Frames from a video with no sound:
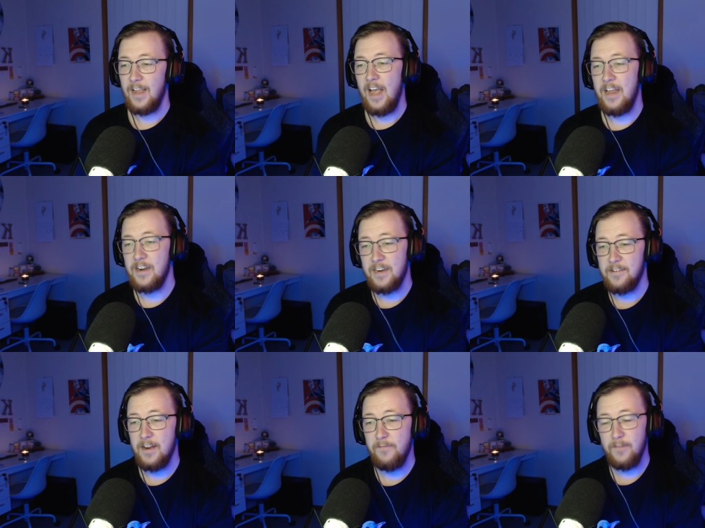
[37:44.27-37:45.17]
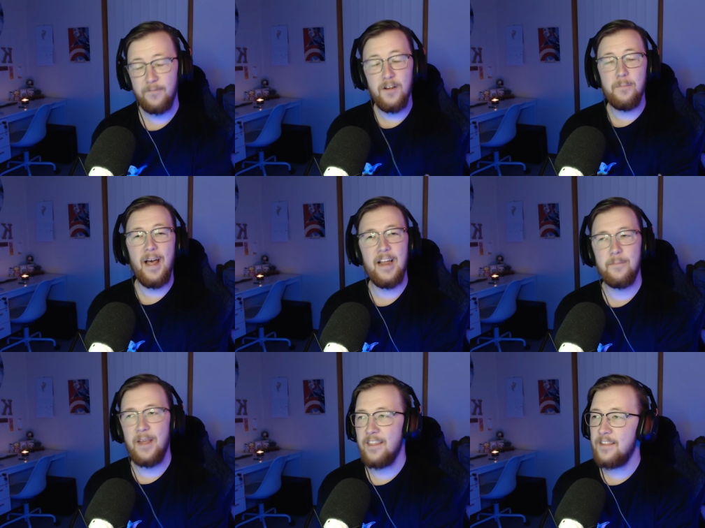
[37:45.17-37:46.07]
And I don't even feel bad
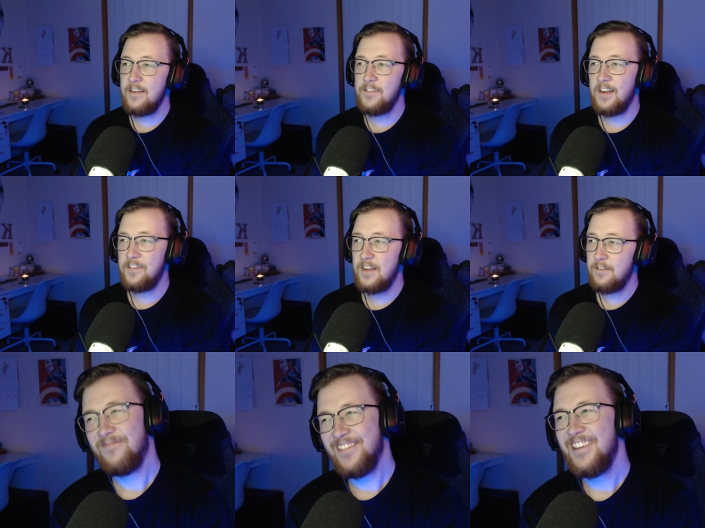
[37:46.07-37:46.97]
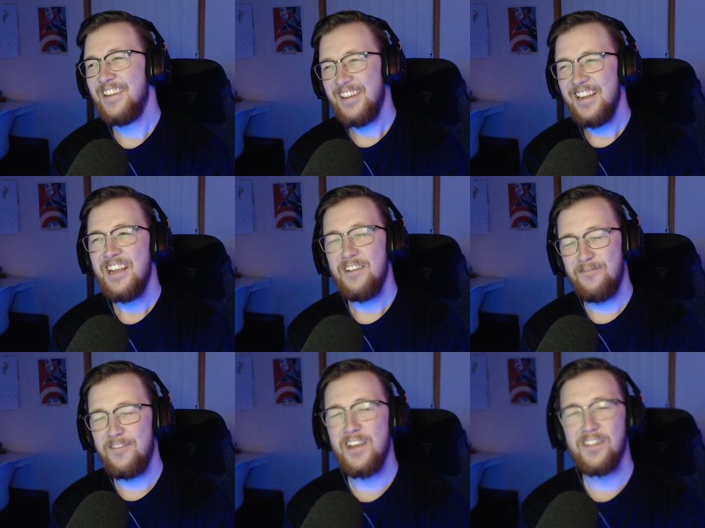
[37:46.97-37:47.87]
about the things I said. It
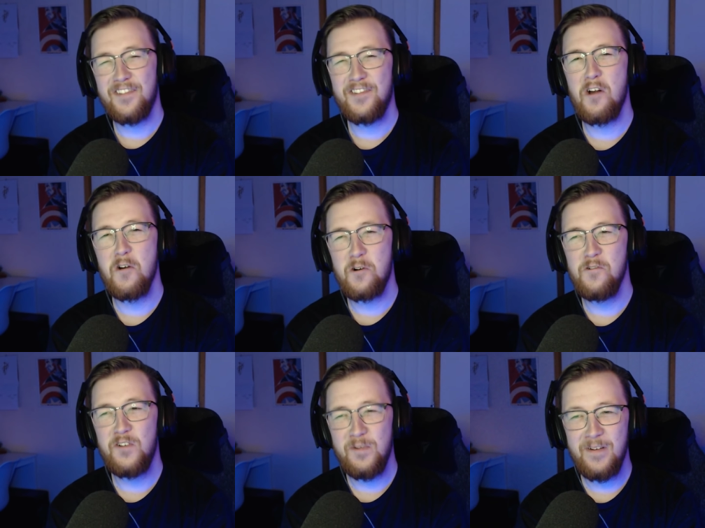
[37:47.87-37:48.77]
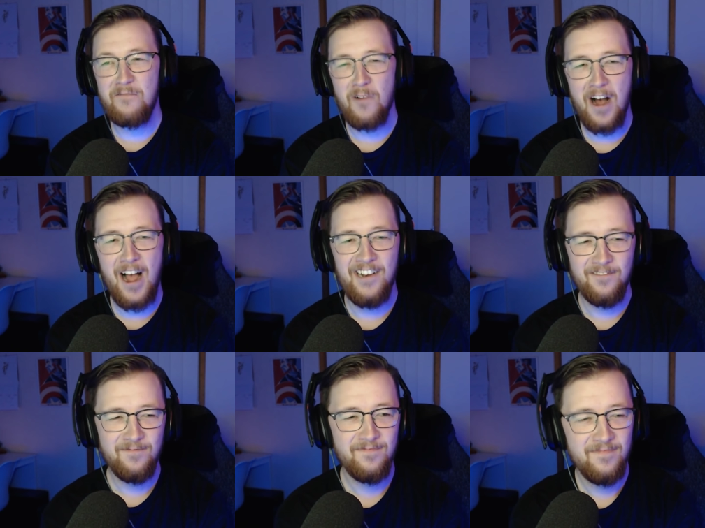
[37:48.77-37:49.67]
feels so good to be right.
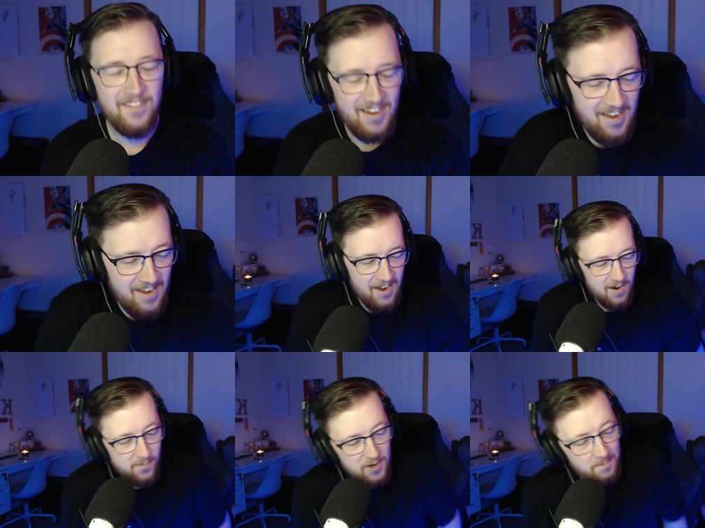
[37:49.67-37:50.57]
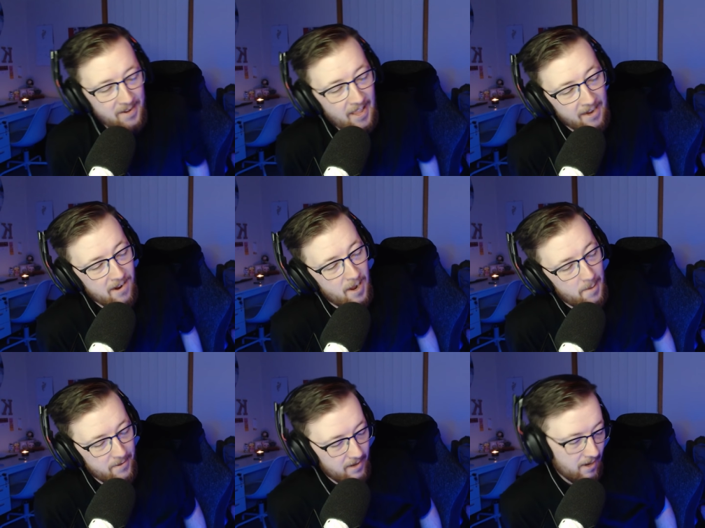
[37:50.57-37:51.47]
I don't want to be that guy,
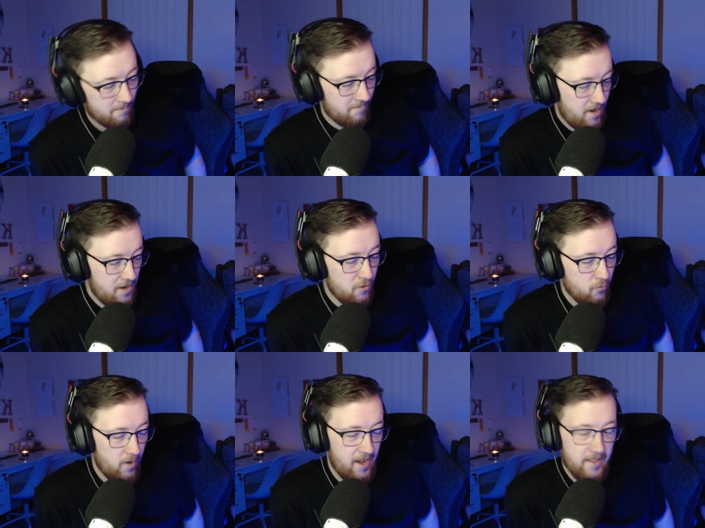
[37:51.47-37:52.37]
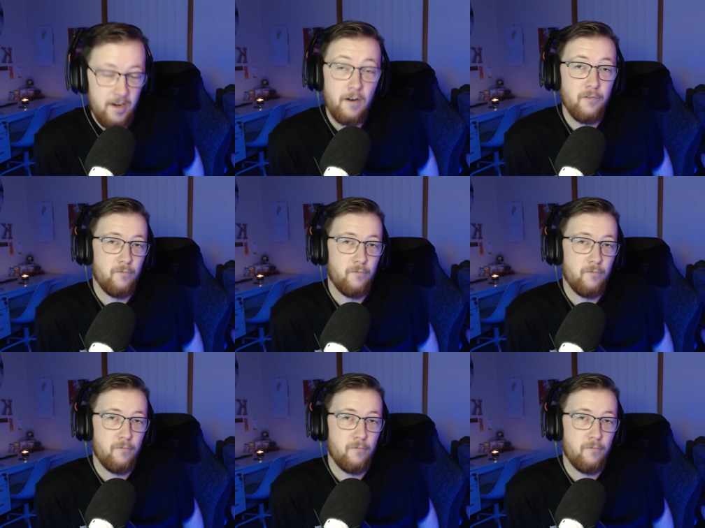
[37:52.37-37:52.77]
but um, are you aware that I was